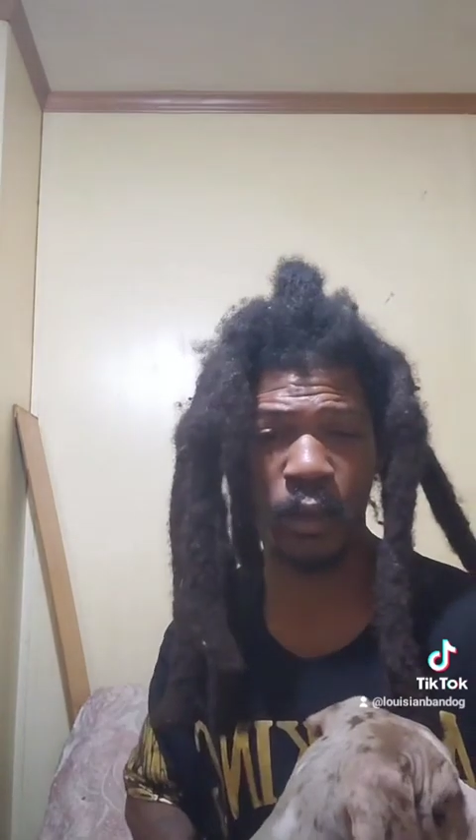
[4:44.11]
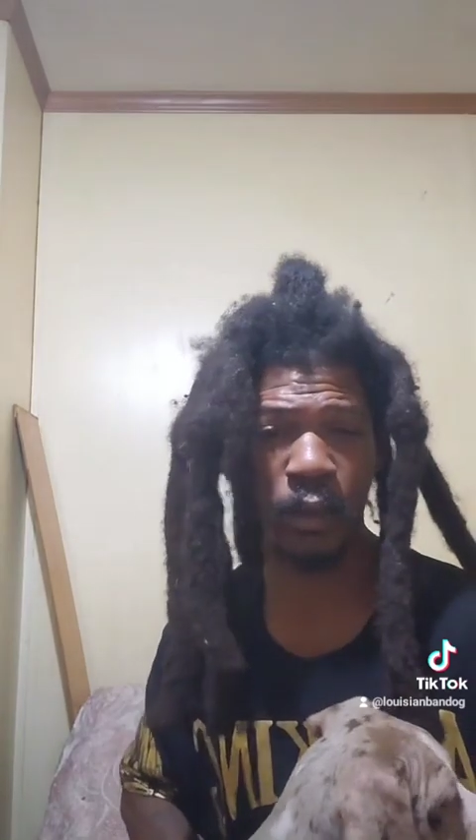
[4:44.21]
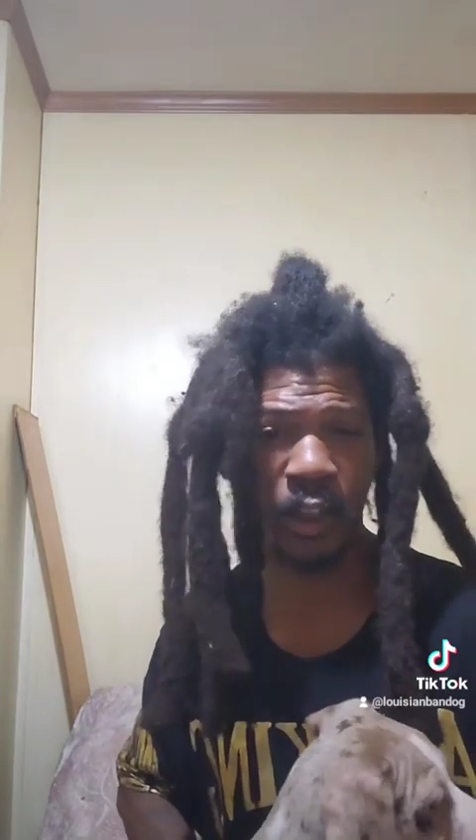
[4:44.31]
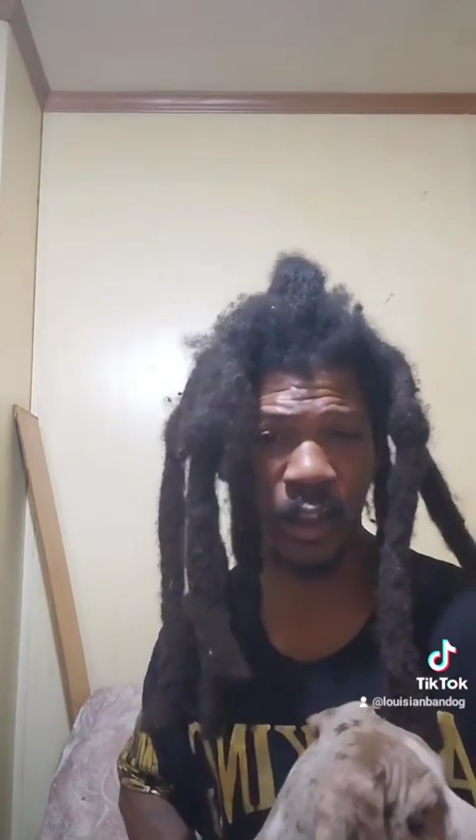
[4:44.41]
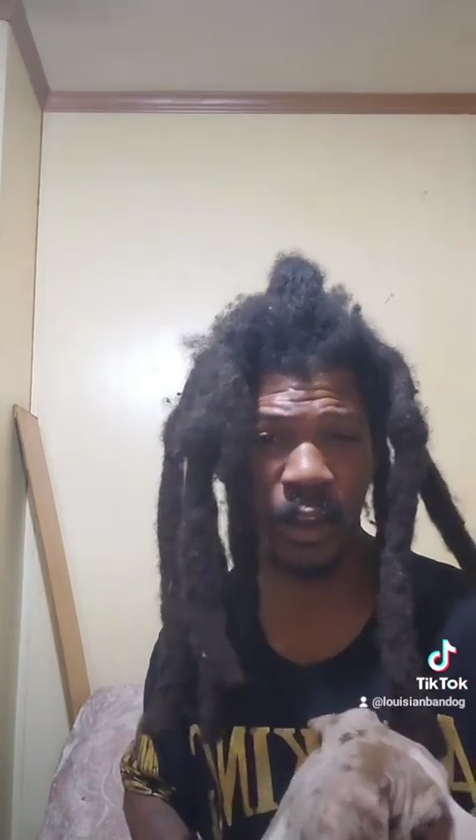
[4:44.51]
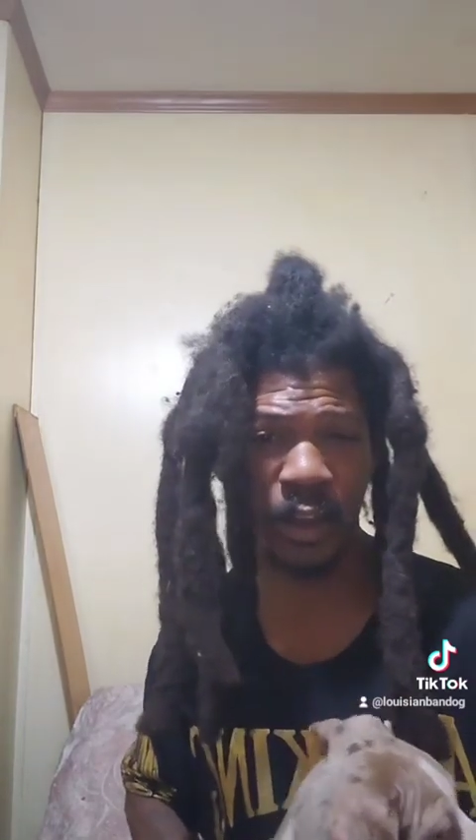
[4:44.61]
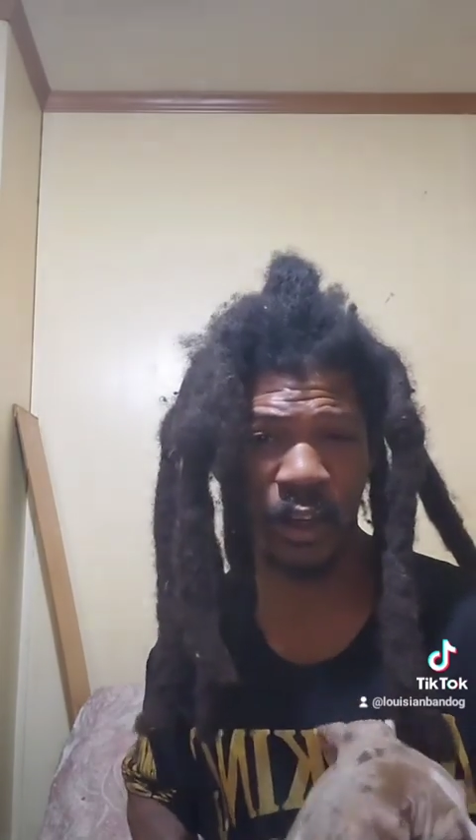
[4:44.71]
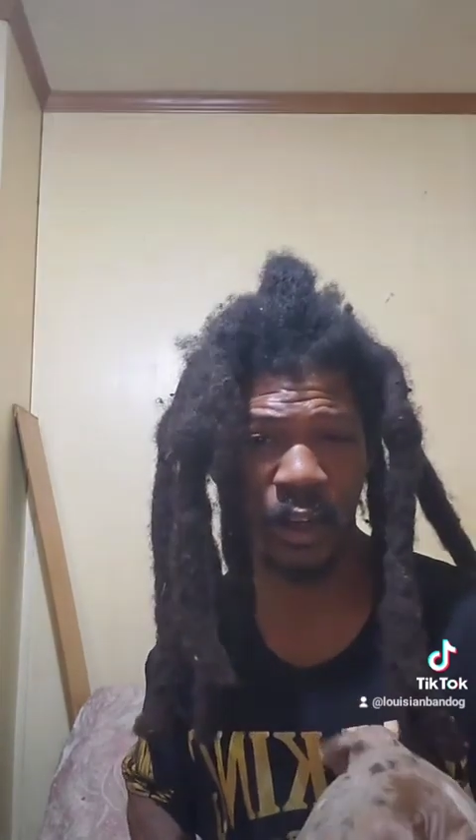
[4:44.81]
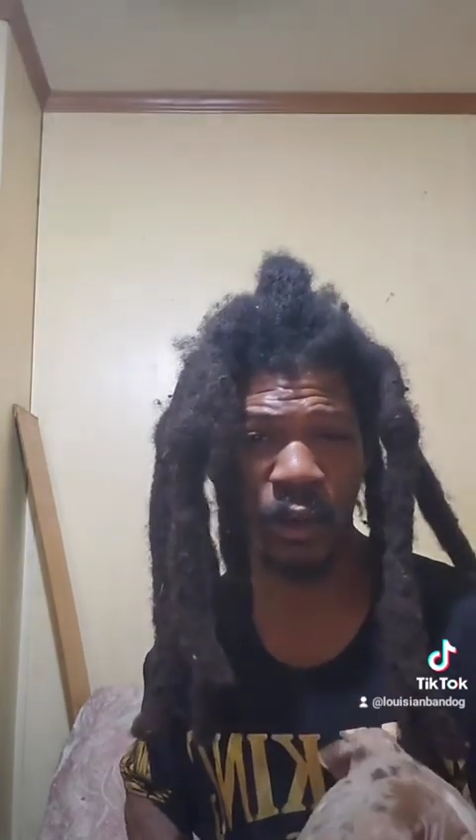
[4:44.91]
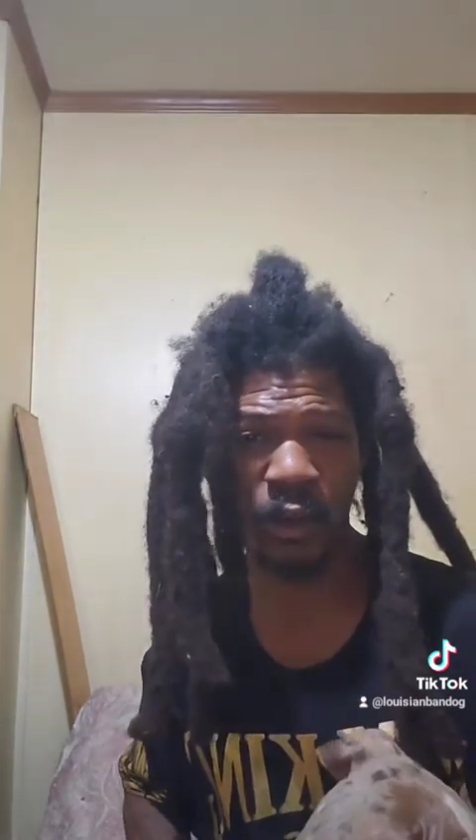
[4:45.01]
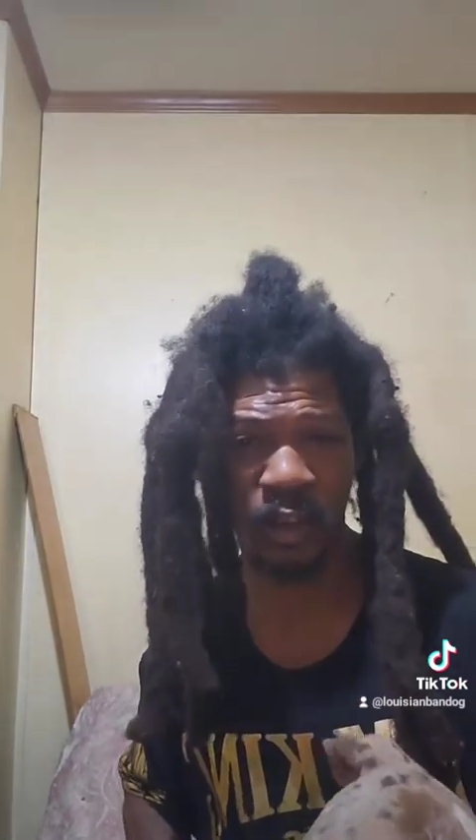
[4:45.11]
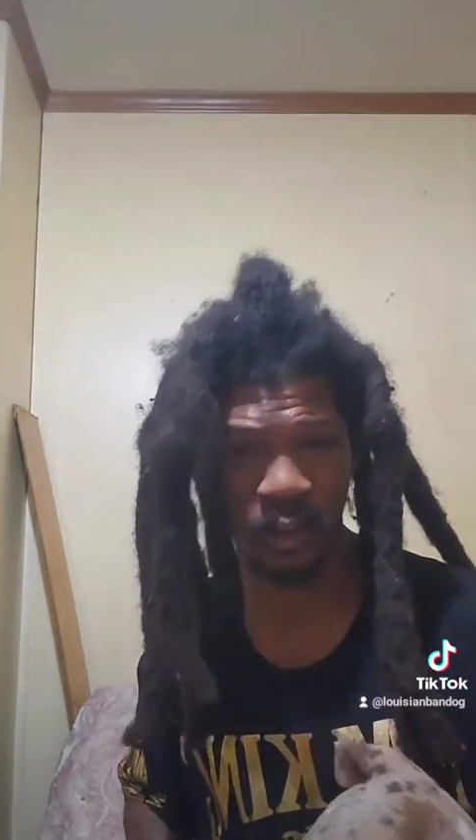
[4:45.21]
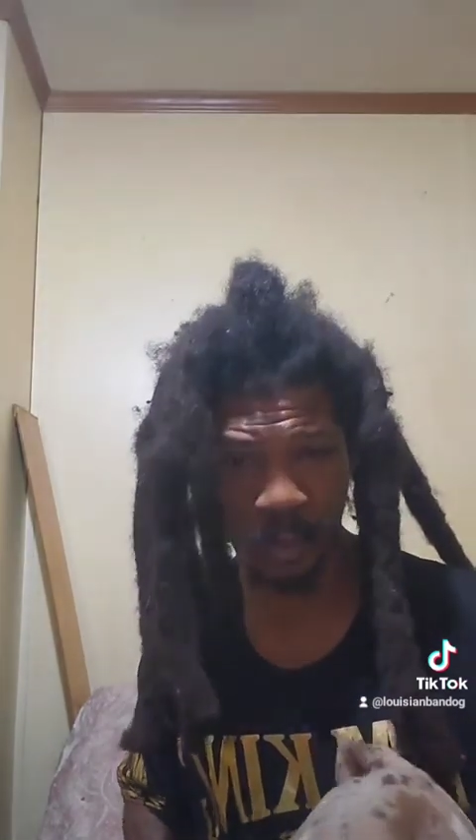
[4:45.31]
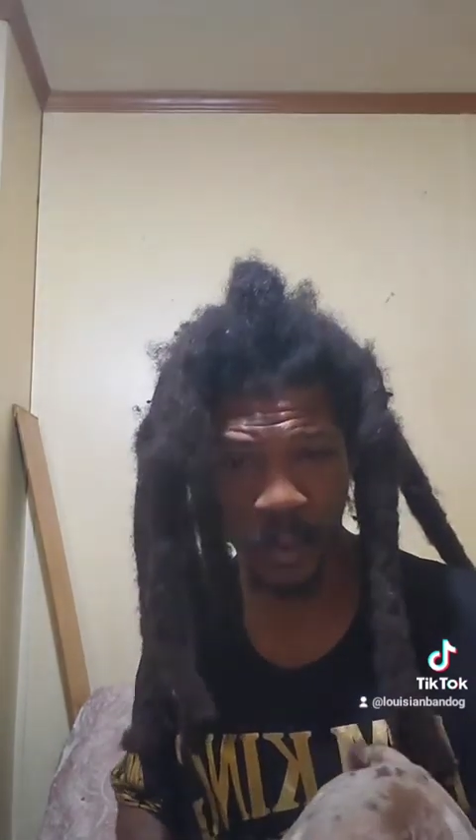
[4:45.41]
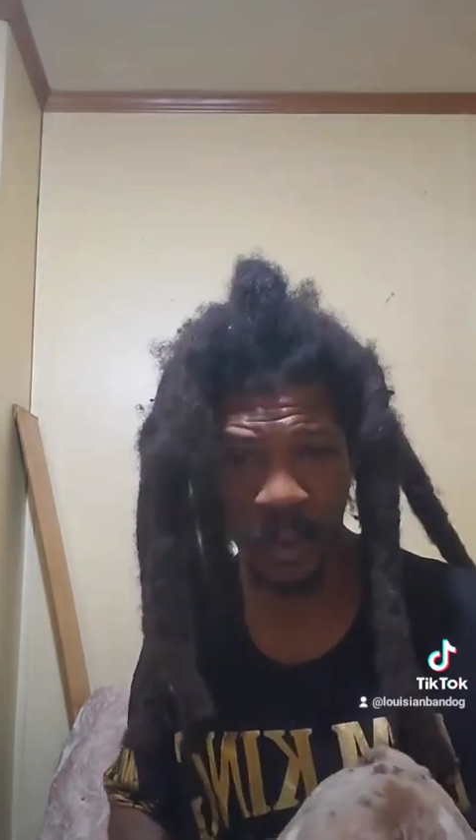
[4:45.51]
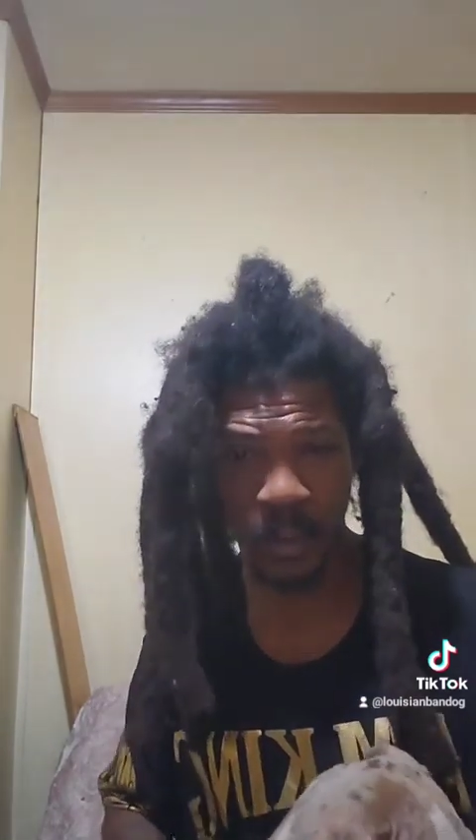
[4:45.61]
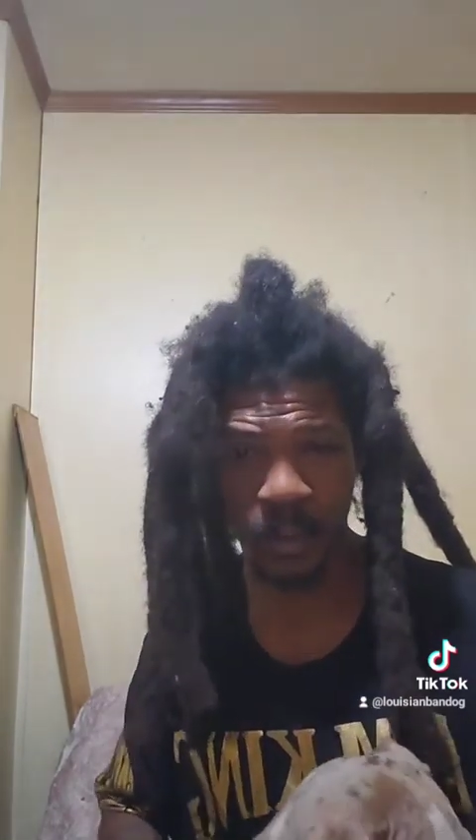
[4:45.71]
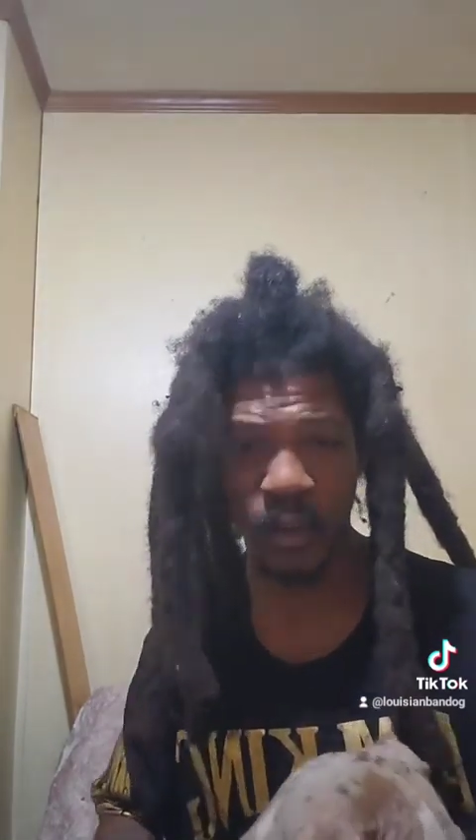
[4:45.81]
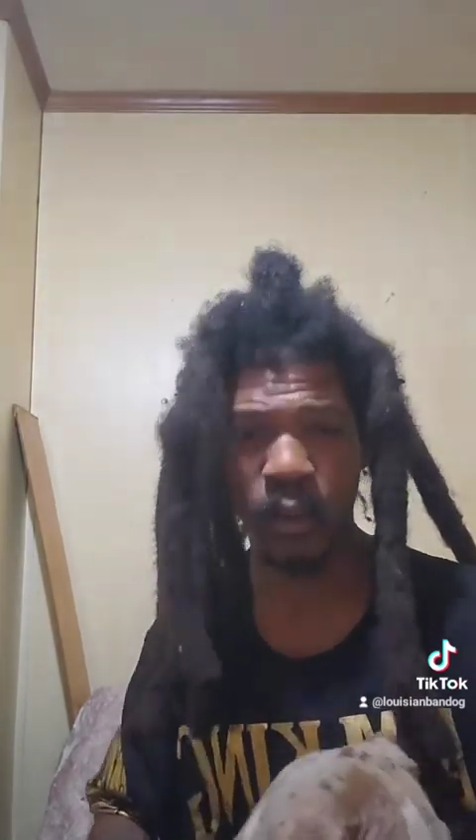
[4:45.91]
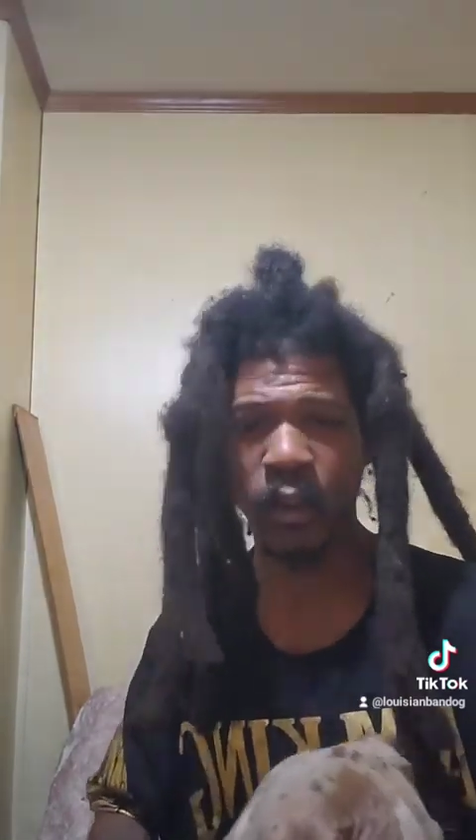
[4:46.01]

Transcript: you tell that those his pups?